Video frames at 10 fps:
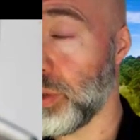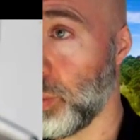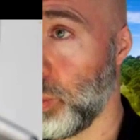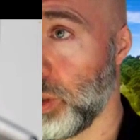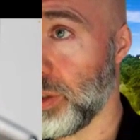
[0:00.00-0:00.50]

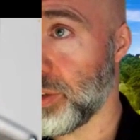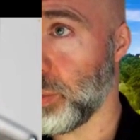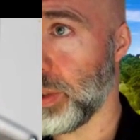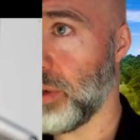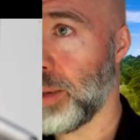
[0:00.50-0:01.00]
the words that
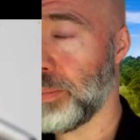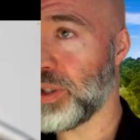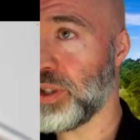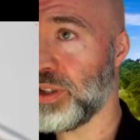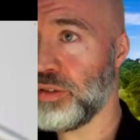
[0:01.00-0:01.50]
we write,
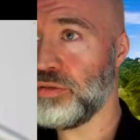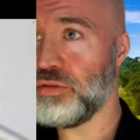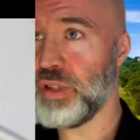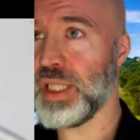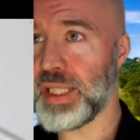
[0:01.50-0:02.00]
because they
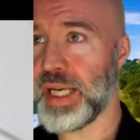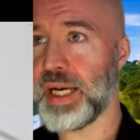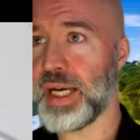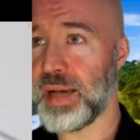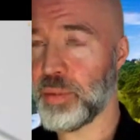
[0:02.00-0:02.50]
really
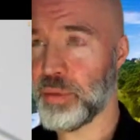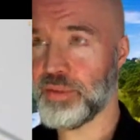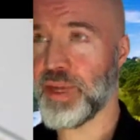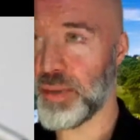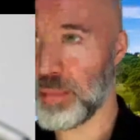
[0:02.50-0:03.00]
can have a
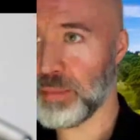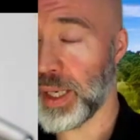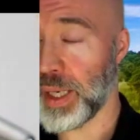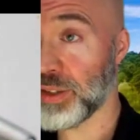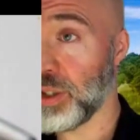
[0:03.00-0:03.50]
profound
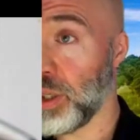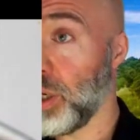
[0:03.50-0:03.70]
impact